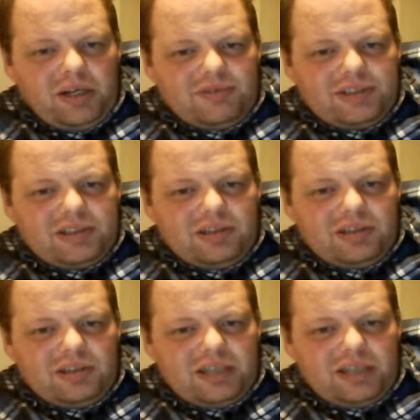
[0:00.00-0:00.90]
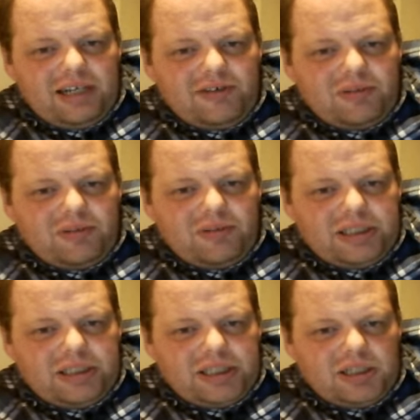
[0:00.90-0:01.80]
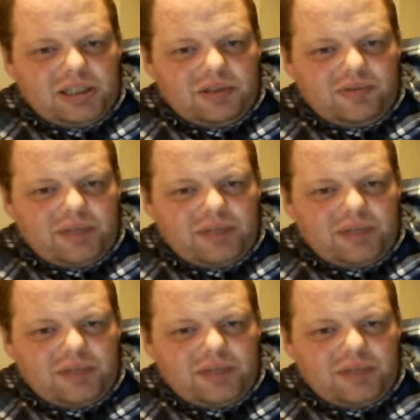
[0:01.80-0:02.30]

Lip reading: I've just got to look after myself,